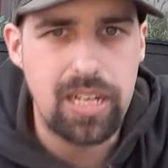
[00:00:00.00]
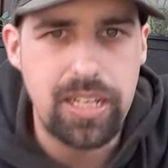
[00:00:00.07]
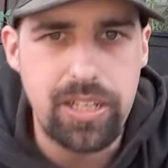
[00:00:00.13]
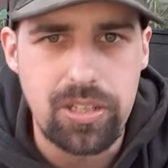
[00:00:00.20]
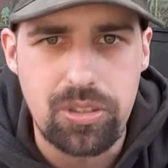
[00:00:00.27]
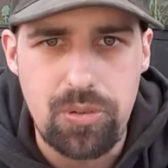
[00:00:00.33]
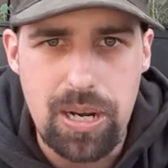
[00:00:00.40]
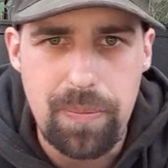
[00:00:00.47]
a
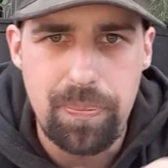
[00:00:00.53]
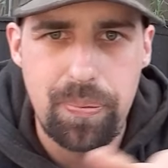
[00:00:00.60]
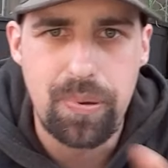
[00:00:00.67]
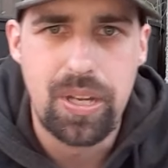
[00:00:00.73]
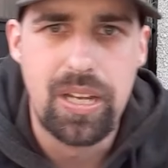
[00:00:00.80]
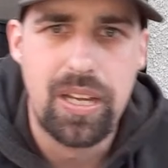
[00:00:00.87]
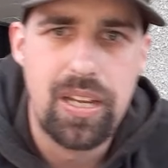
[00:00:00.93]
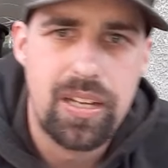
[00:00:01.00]
little trap
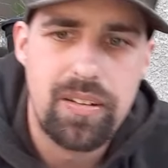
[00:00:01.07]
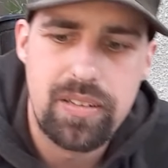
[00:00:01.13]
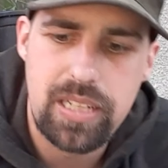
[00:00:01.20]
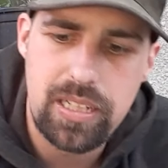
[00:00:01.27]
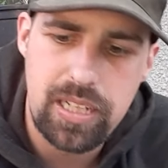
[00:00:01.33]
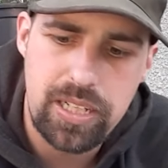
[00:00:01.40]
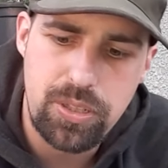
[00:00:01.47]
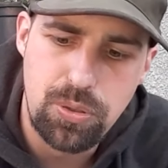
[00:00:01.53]

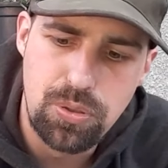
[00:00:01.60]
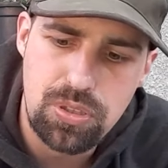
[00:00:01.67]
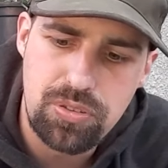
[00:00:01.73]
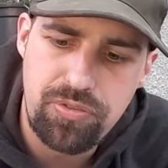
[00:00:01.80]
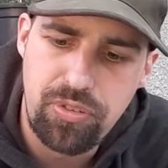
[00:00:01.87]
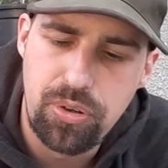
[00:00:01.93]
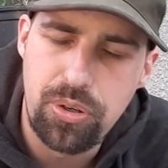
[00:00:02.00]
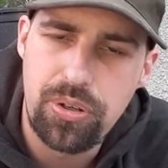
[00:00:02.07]
that I use
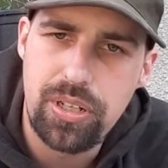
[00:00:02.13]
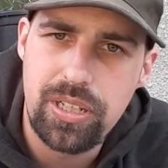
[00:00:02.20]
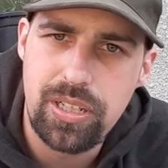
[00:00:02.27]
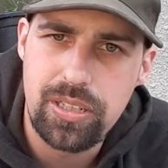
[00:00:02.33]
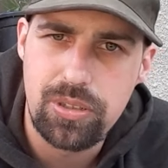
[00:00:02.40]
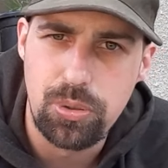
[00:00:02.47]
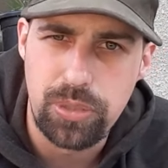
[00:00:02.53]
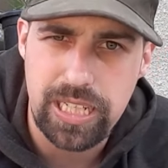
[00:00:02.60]
for
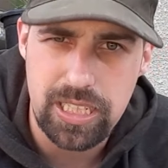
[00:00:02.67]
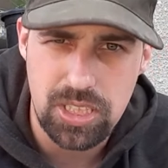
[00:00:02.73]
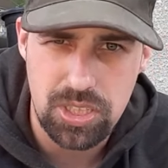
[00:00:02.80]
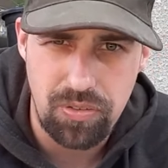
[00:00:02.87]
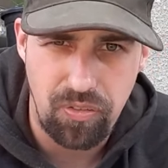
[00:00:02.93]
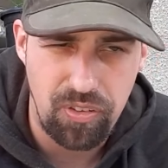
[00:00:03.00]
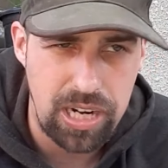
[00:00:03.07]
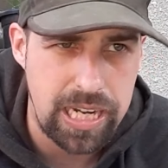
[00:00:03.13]
uh, to catch
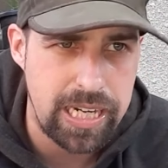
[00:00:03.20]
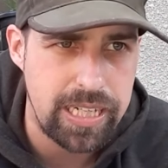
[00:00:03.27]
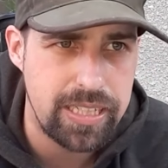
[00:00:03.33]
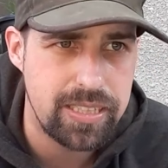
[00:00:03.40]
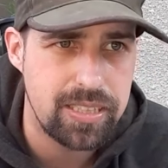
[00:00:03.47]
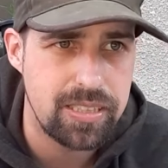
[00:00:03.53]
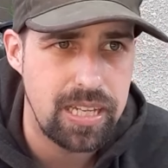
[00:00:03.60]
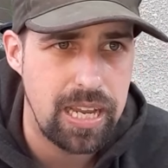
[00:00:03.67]

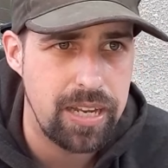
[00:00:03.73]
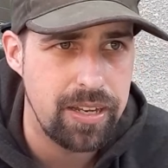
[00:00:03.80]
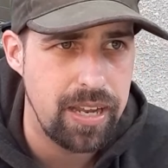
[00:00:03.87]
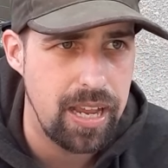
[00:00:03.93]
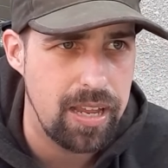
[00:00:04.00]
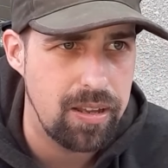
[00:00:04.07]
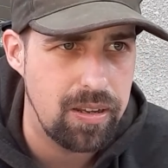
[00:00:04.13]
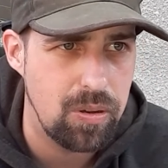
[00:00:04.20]
flies
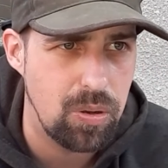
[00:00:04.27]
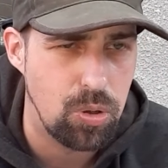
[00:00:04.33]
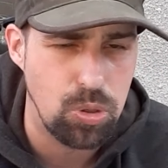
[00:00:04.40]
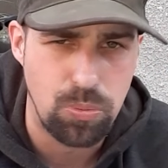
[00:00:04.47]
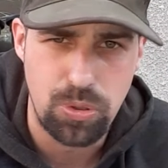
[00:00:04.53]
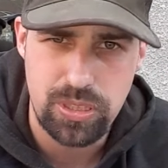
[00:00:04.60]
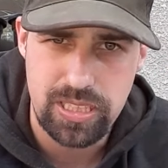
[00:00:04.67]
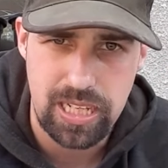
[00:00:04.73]
and
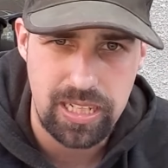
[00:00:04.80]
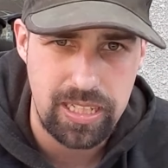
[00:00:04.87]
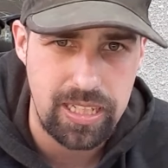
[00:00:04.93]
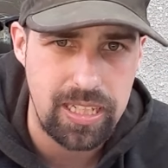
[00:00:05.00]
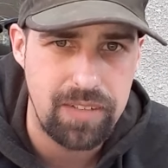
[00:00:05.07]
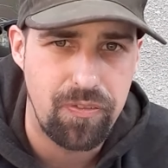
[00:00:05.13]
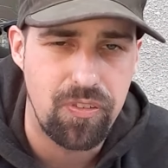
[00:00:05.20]
almost any